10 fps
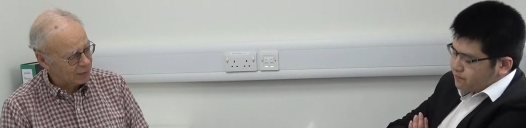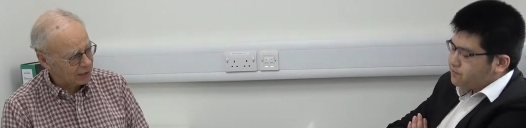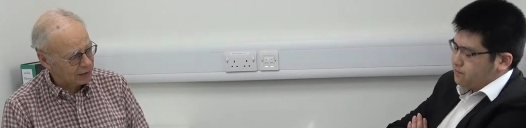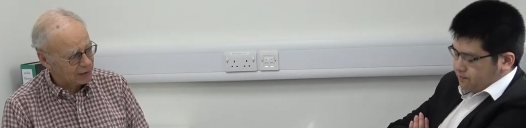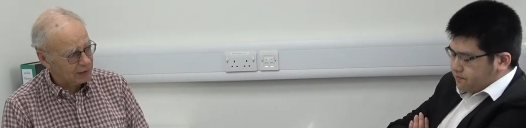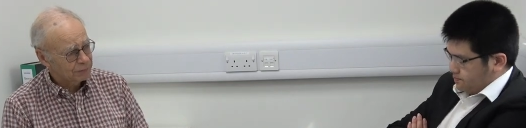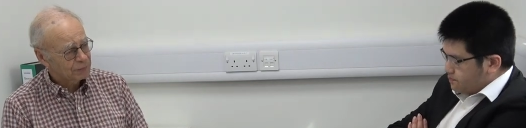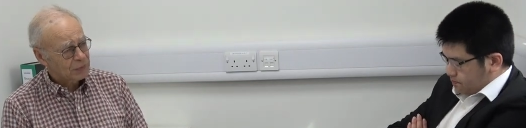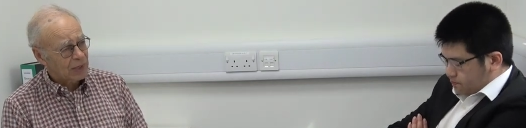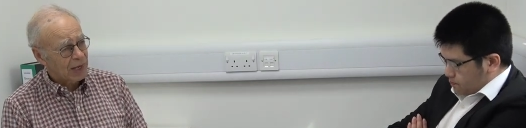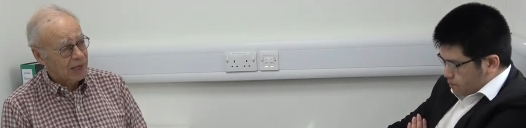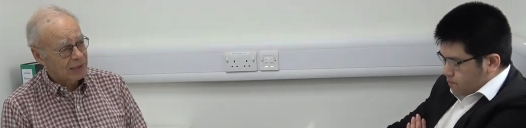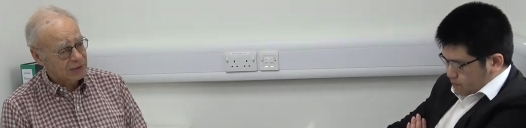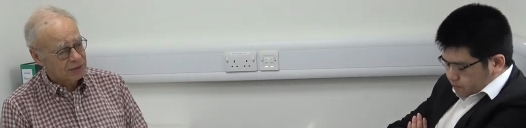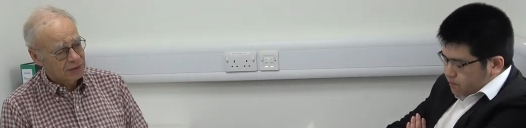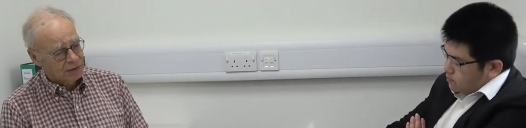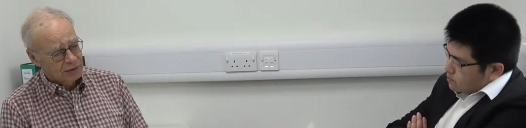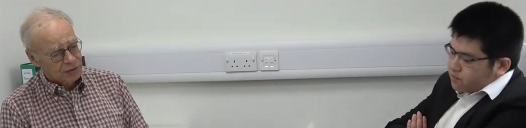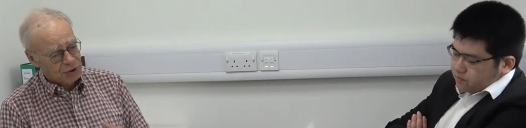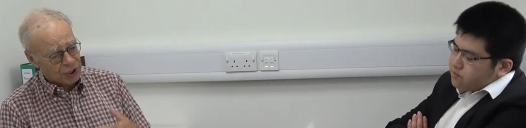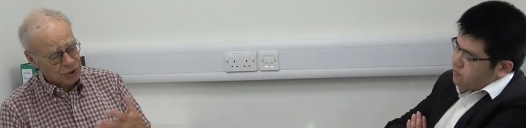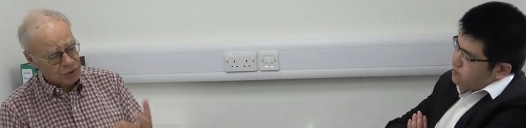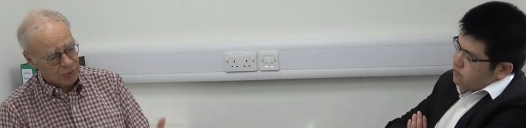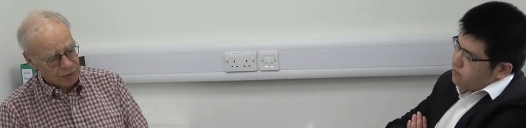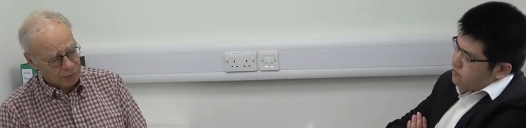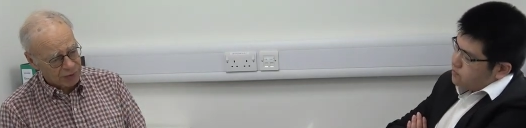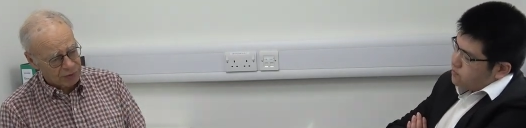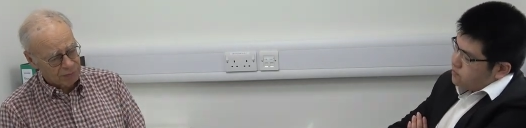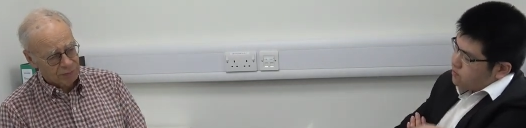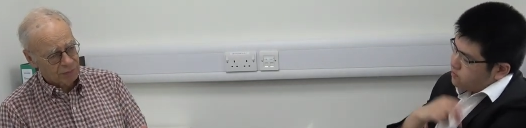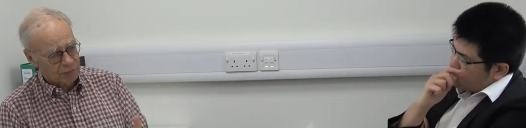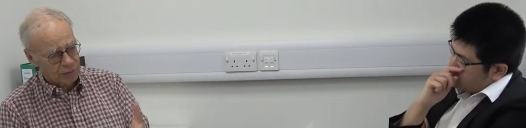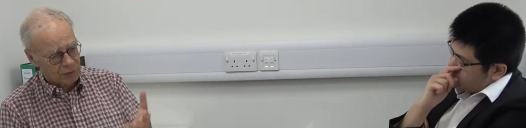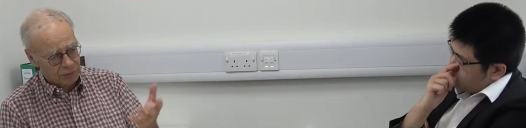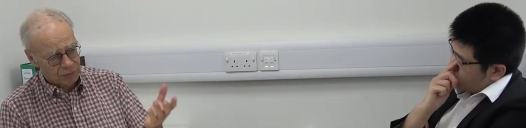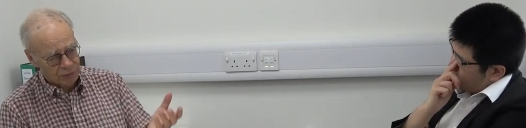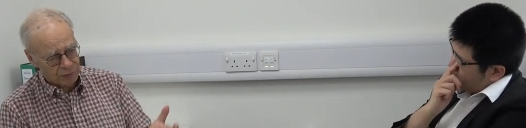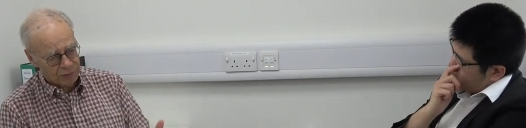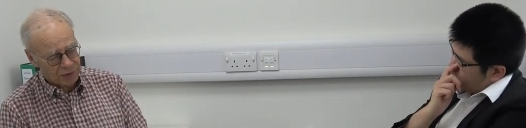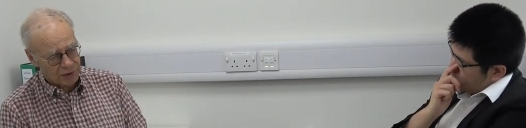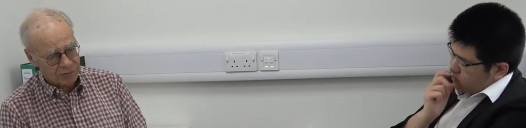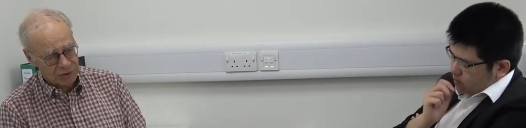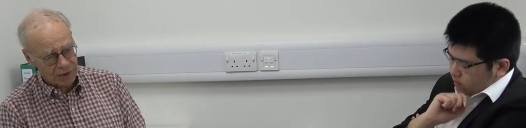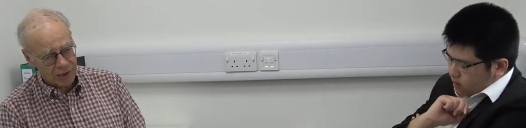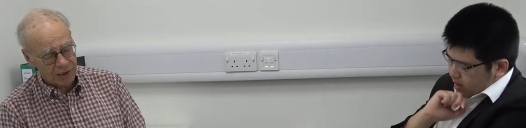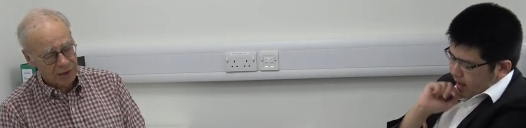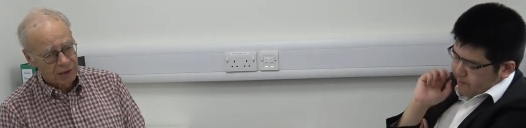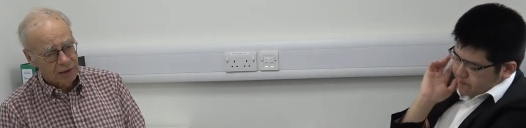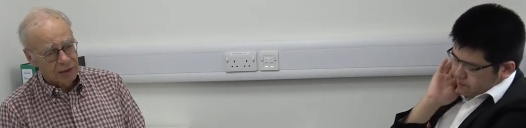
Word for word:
Speaker 1: directly as changing what you eat, you know, two or three times a day.